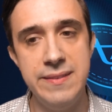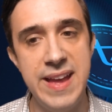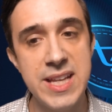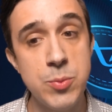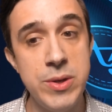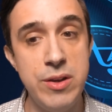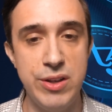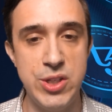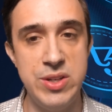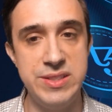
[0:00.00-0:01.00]
that's when
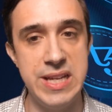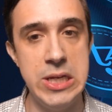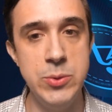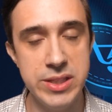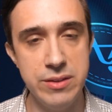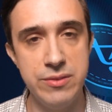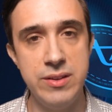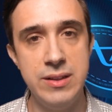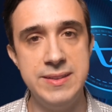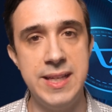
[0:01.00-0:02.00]
inflation is dilutive.
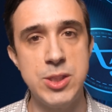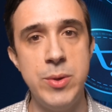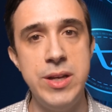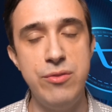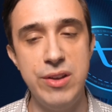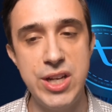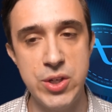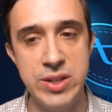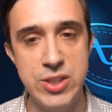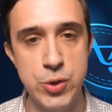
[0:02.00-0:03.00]
That's when
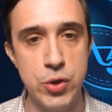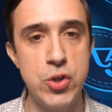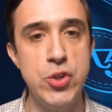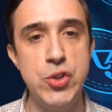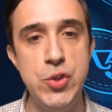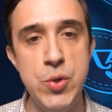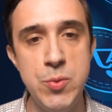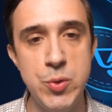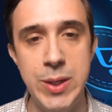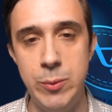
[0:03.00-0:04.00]
inflation either
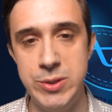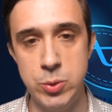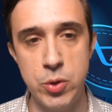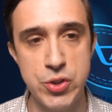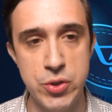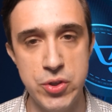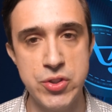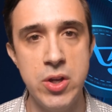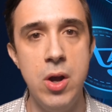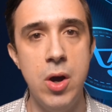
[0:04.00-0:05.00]
consumes real
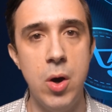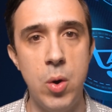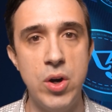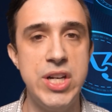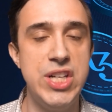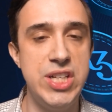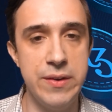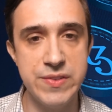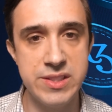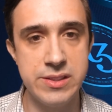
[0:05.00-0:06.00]
resources or
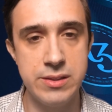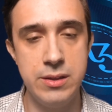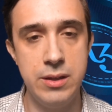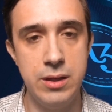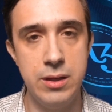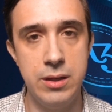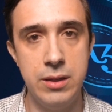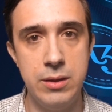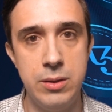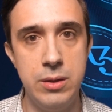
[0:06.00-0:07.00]
shifts
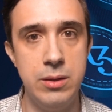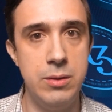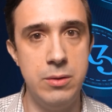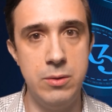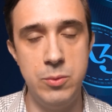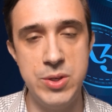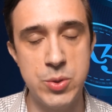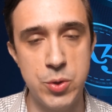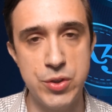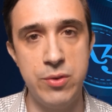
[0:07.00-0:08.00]

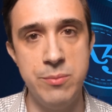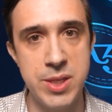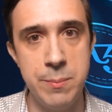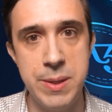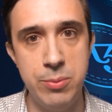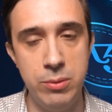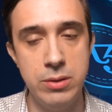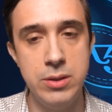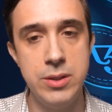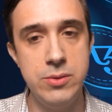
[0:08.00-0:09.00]
resource from some
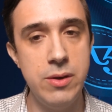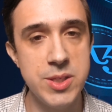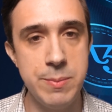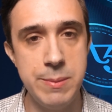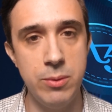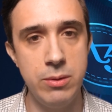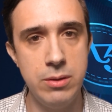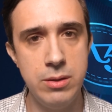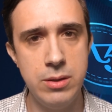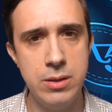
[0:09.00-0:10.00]
people to other people.